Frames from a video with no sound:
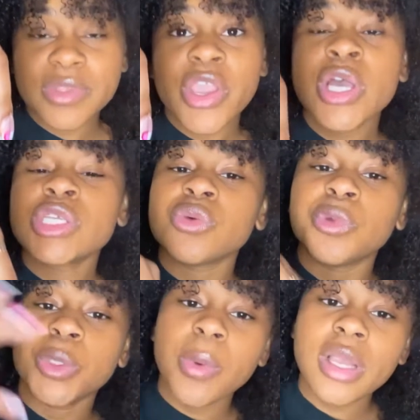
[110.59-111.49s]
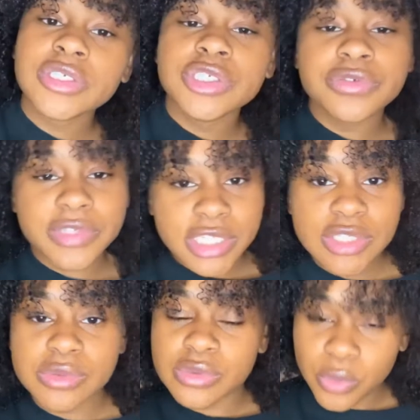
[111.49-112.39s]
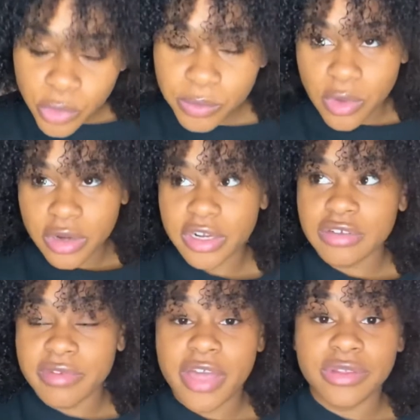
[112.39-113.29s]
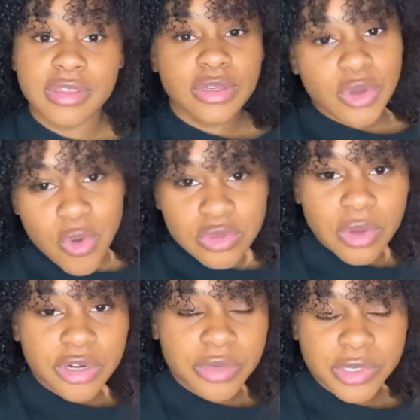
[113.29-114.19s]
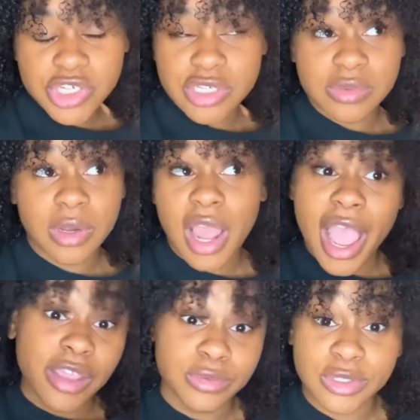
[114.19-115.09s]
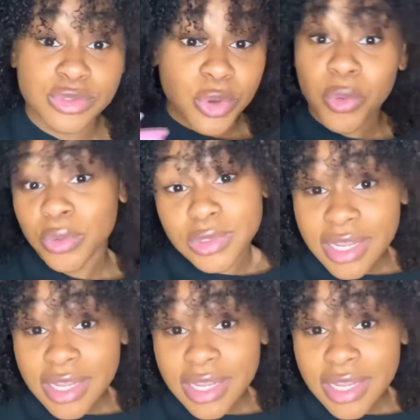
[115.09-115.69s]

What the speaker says: So when you wash and you rinse with warm water rather than cold water, which is what I was told,